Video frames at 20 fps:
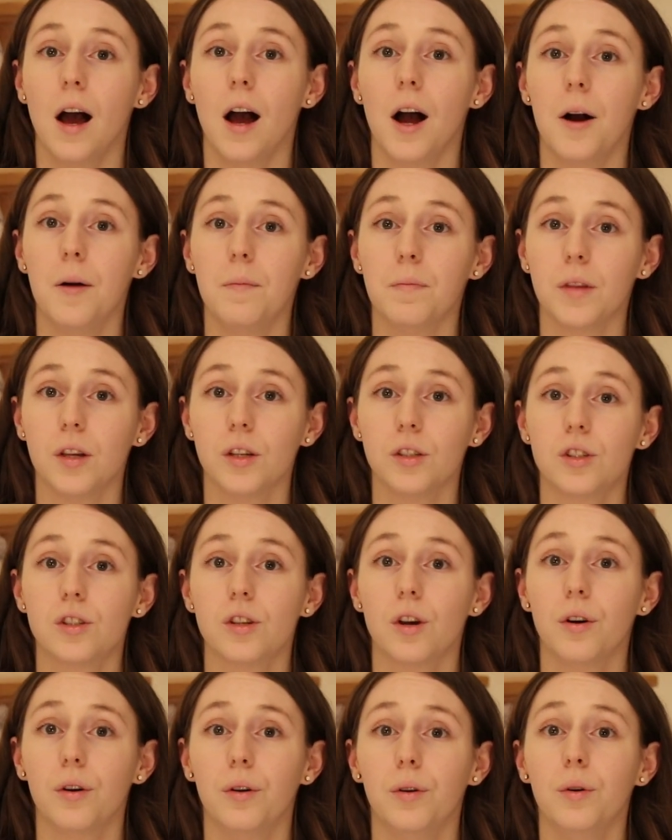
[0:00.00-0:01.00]
um,
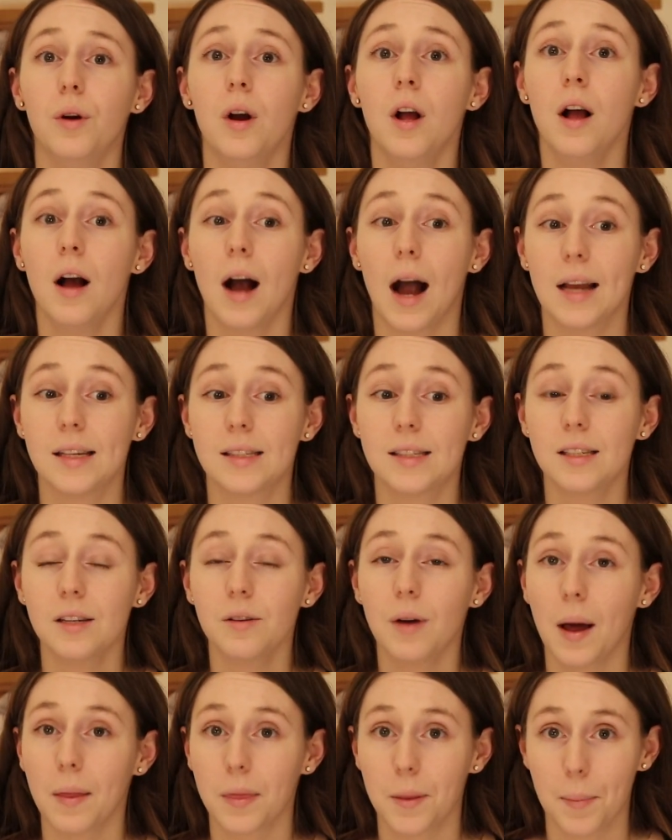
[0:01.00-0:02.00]
so I
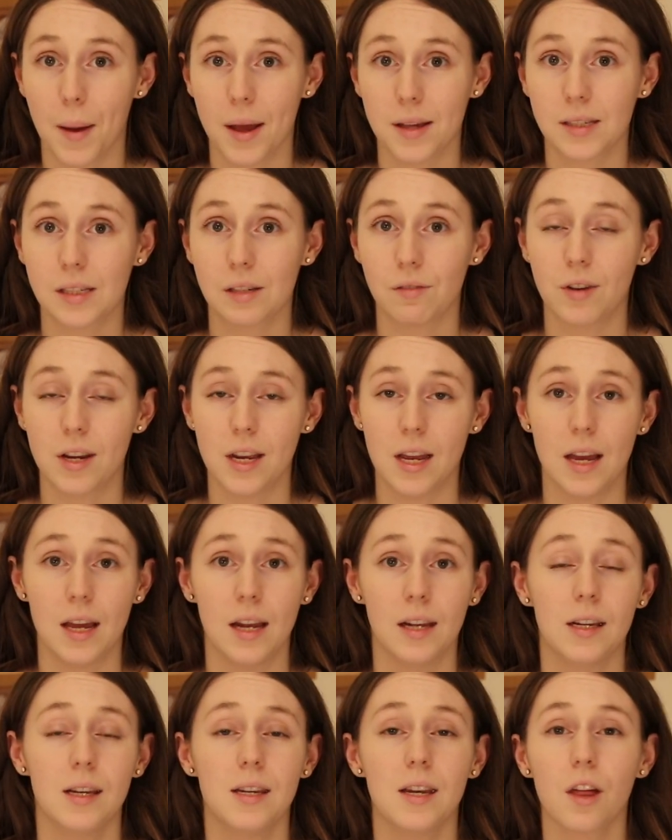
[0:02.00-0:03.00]
still had the
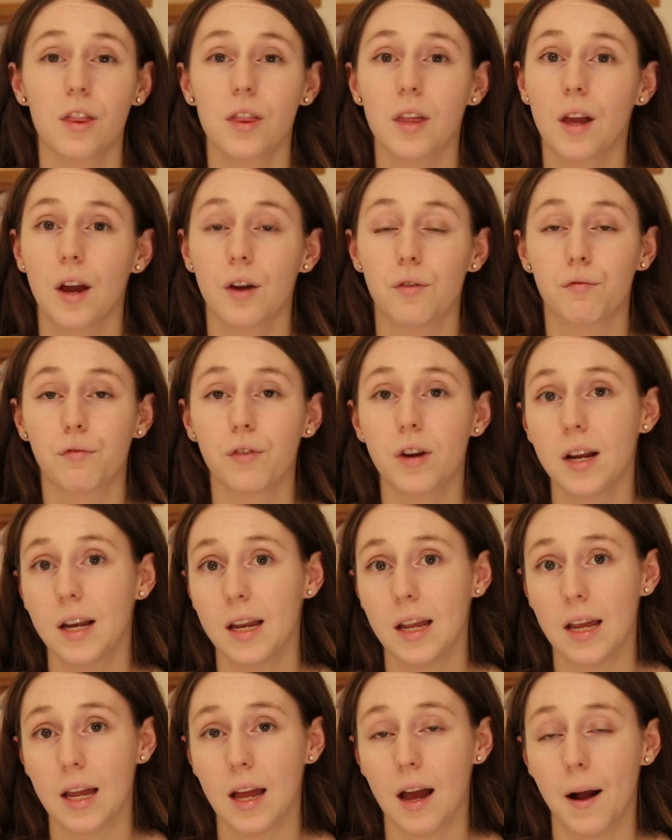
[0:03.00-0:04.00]
in. nothing had
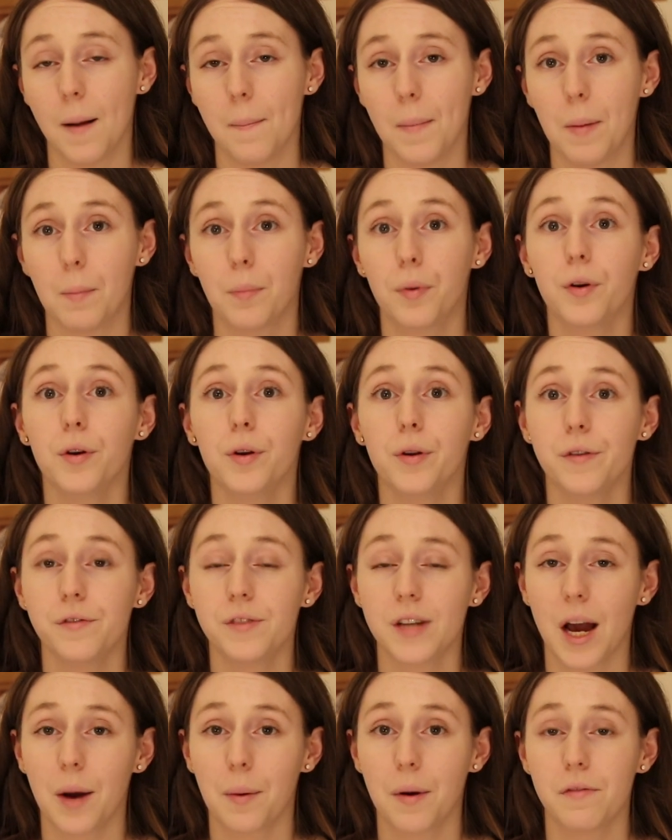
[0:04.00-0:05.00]
really um,
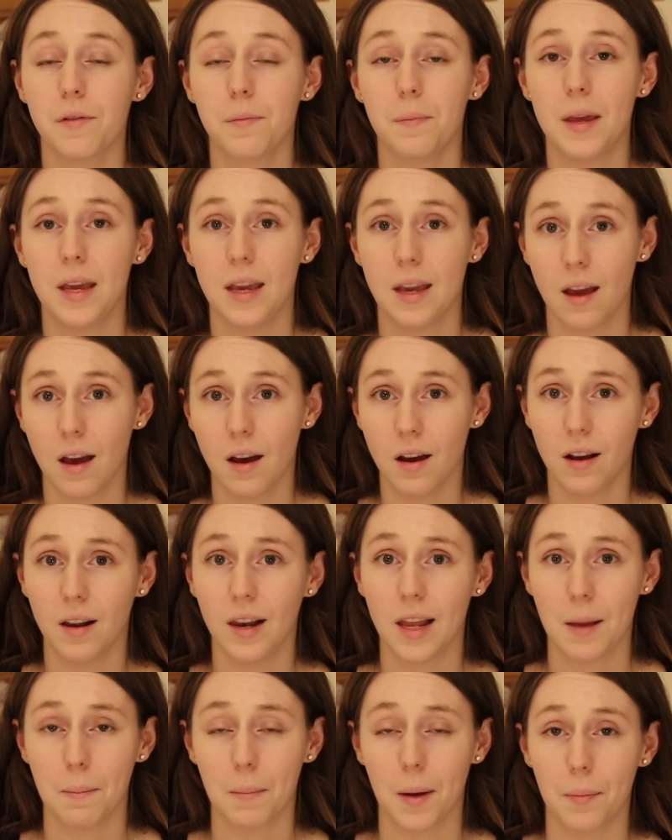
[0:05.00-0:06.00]
improved. However, being
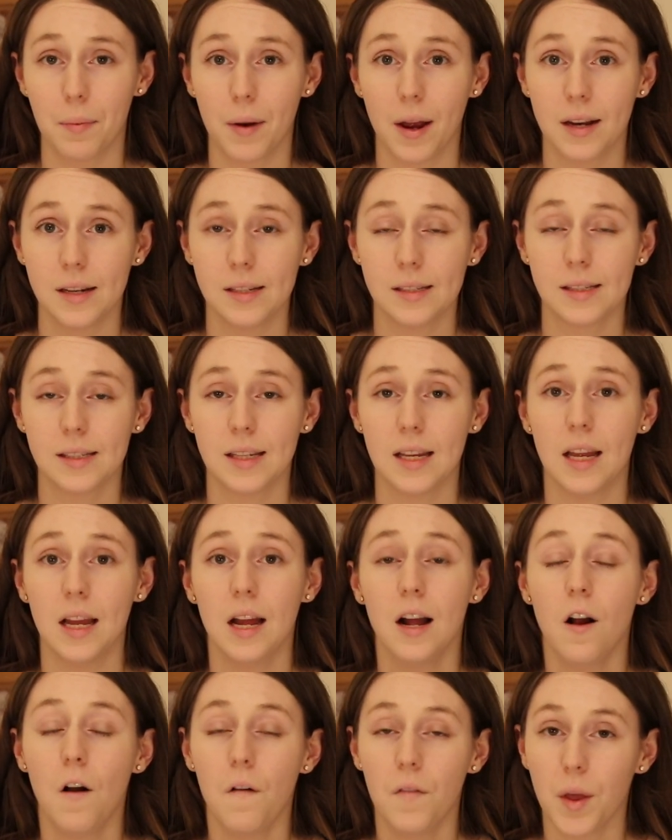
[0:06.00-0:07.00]
early in my
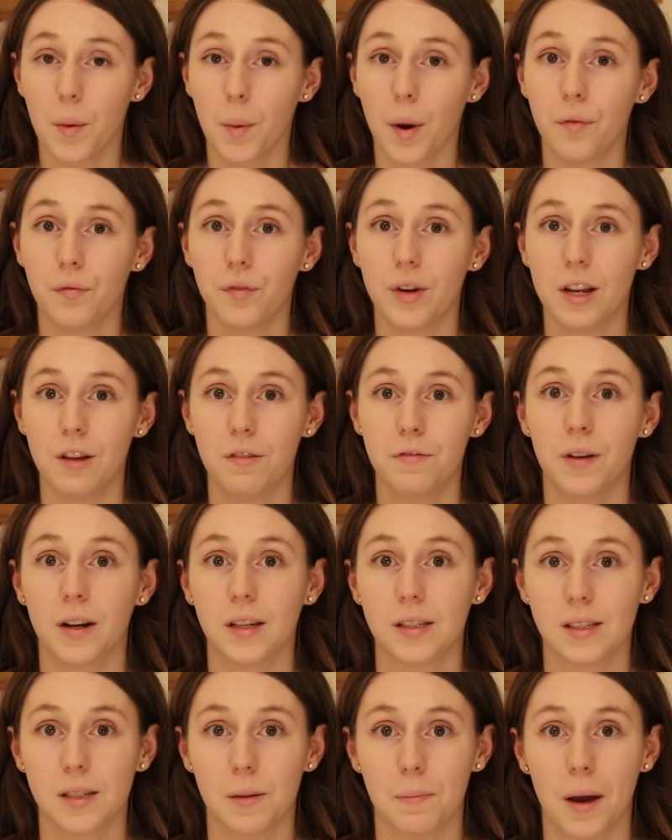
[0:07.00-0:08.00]
pregnancy, they weren't really
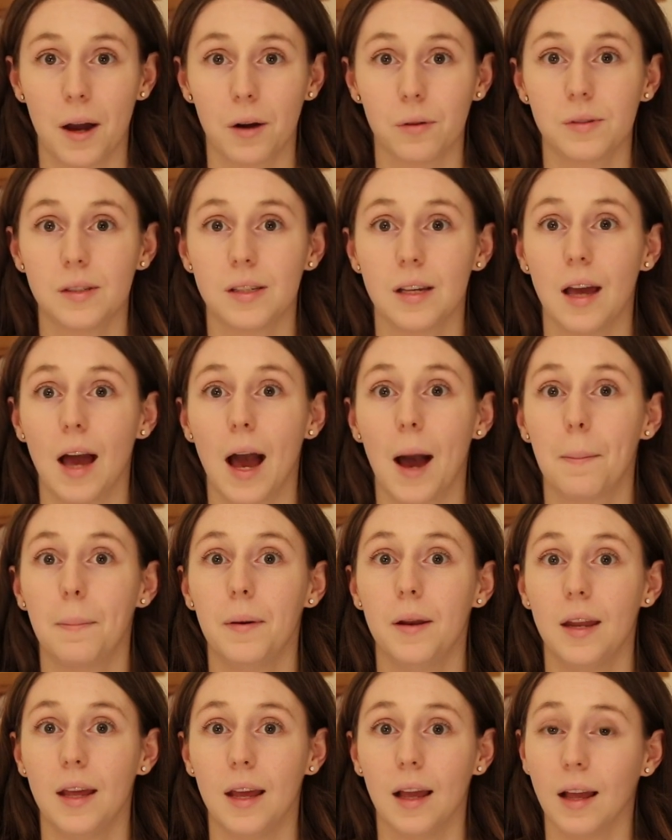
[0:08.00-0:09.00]
fussed about it
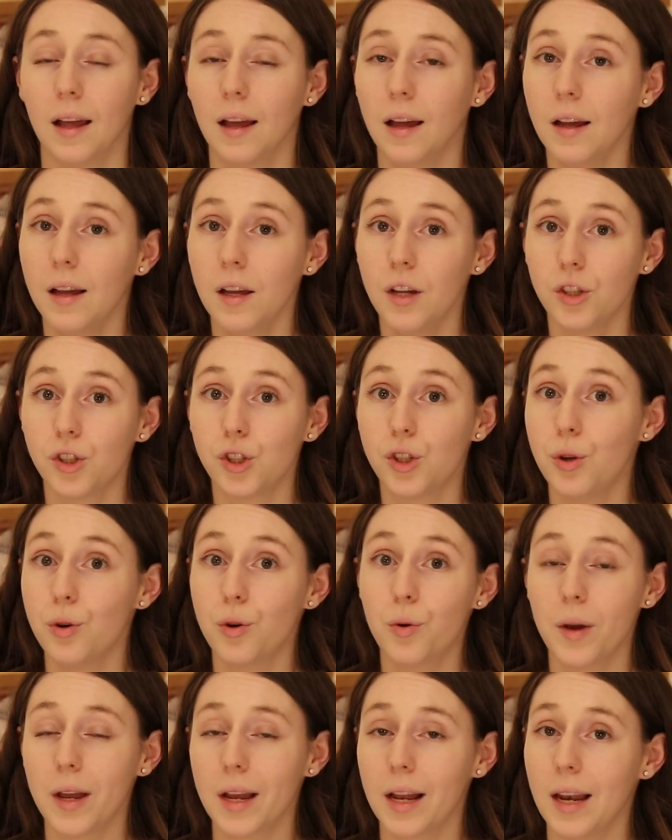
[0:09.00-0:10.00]
happening
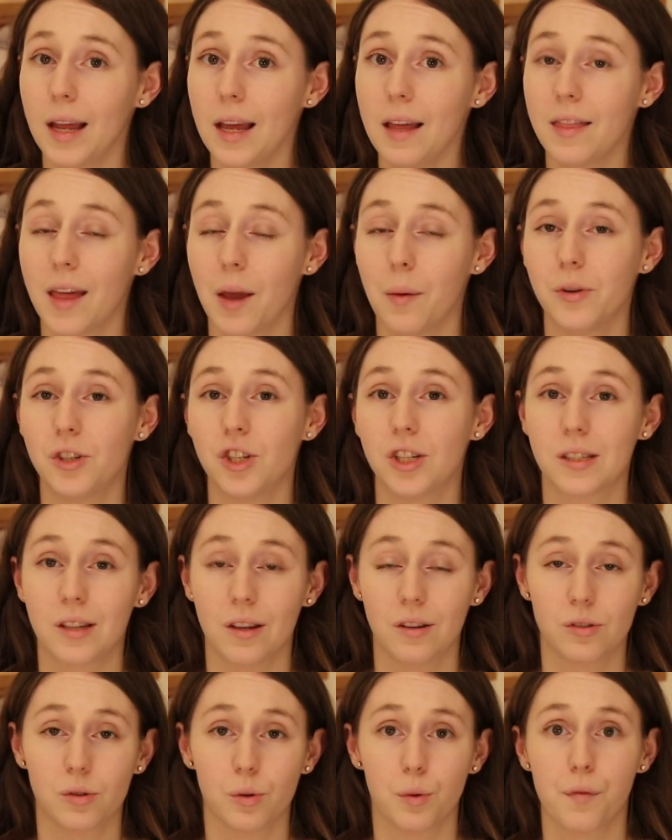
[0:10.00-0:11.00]
too quickly. They were just
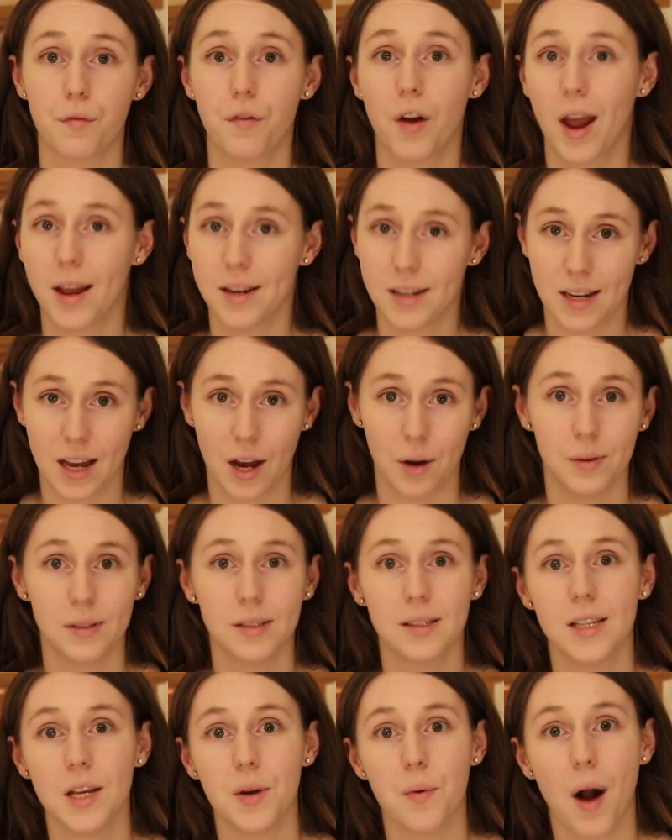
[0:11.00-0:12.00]
going to sort of ride it out
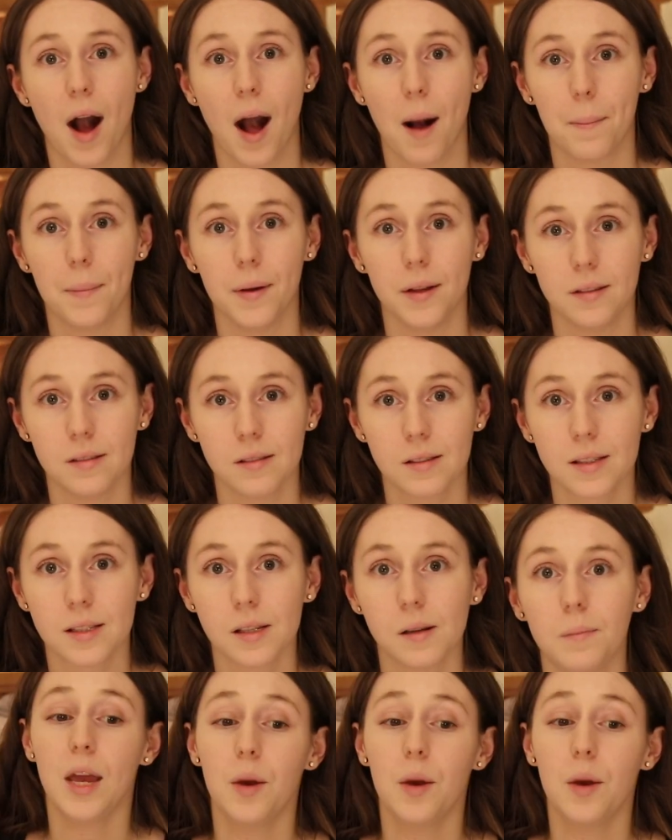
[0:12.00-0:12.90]
and see what happens.